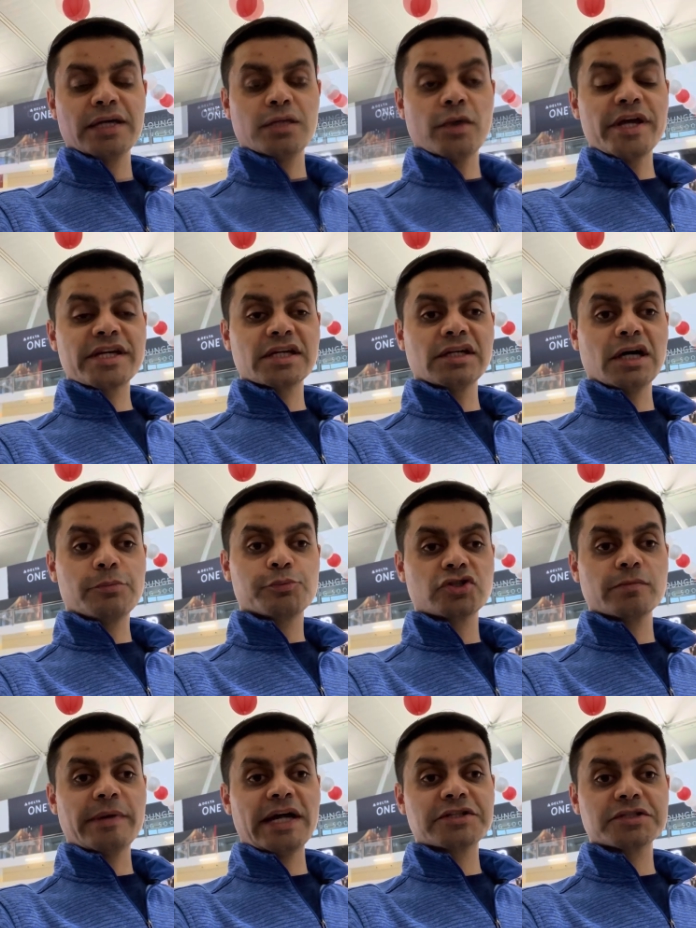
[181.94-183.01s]
waking up
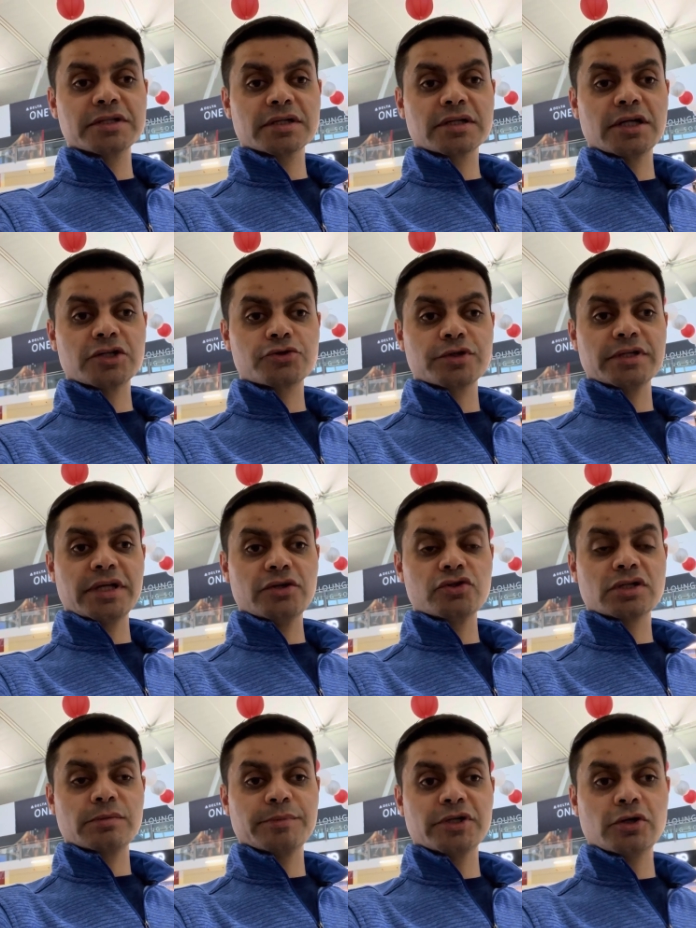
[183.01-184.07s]
to match the country that you're
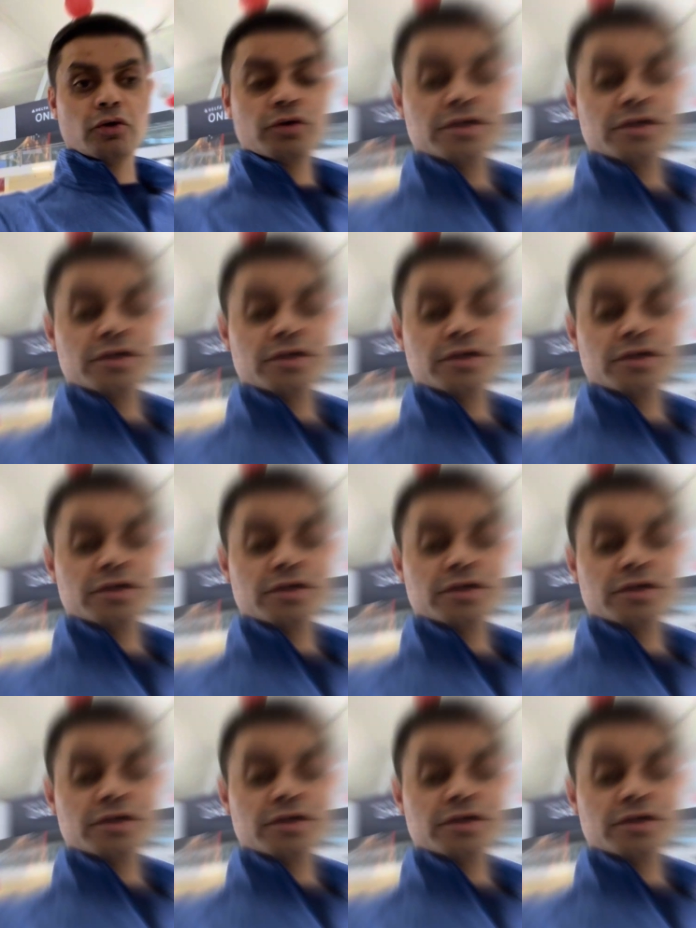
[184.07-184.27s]
going to be going